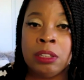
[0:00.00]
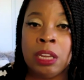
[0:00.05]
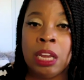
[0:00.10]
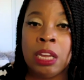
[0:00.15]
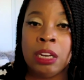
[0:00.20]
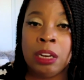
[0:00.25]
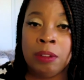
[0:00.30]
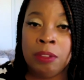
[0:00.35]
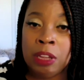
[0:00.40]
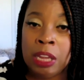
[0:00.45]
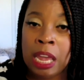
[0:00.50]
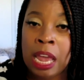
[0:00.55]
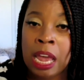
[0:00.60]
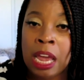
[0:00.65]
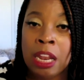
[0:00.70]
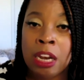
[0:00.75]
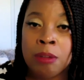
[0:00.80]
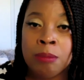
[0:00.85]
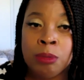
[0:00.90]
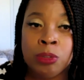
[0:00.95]
and of the
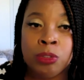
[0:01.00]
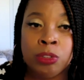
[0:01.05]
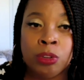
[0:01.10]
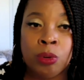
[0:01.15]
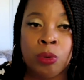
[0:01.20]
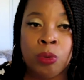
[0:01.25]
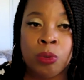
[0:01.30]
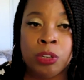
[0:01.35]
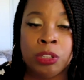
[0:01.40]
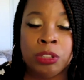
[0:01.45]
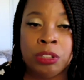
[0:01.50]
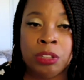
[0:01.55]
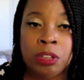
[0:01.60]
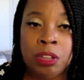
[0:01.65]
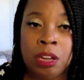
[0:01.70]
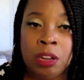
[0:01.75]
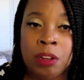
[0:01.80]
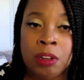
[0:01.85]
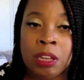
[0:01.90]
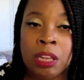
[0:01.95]
animals according to
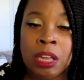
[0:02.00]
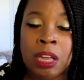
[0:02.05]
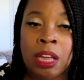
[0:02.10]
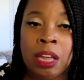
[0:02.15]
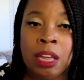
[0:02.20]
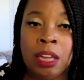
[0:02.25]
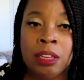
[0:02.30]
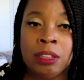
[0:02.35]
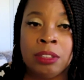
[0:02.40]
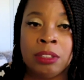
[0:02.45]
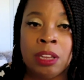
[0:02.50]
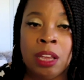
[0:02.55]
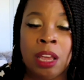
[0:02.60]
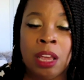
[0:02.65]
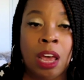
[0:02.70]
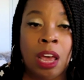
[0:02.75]
their kinds,